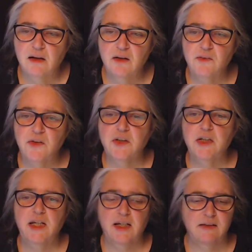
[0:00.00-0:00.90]
Oh,
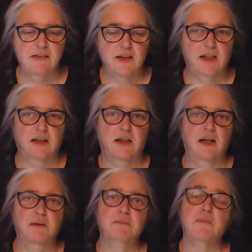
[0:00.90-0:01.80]
good. Excellent.
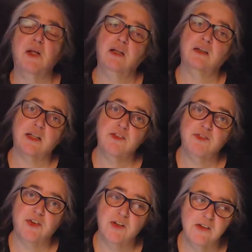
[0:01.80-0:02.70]
I'm looking
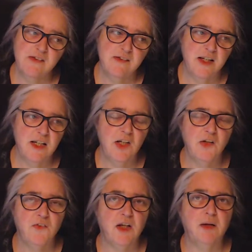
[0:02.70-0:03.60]
forward to seeing
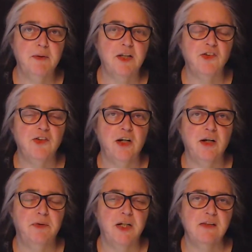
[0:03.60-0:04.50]
you, and I'll make sure I
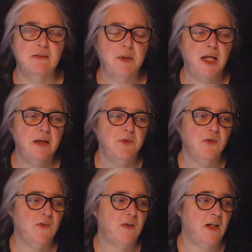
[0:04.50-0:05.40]
bring some
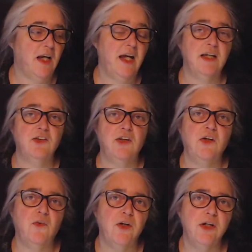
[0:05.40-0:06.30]
labels. And I actually
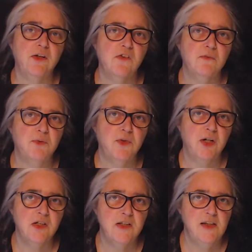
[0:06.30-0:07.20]
ordered some
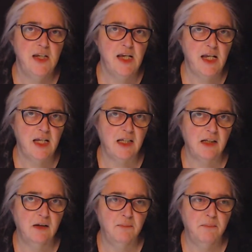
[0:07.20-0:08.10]
more today.
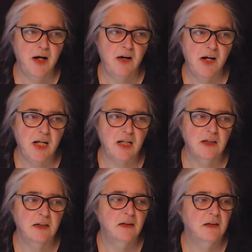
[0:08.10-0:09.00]
Mari
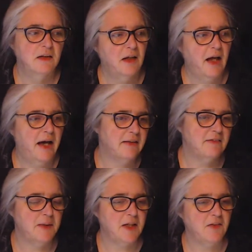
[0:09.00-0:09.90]

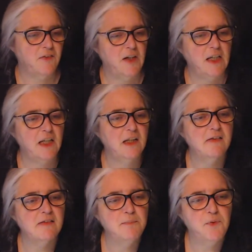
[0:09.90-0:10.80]
asked me if I needed
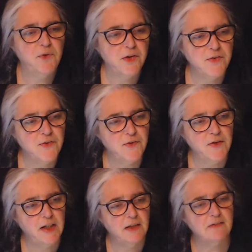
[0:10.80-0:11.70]
some more, so
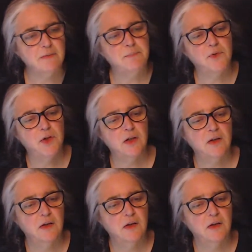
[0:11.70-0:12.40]
I got some more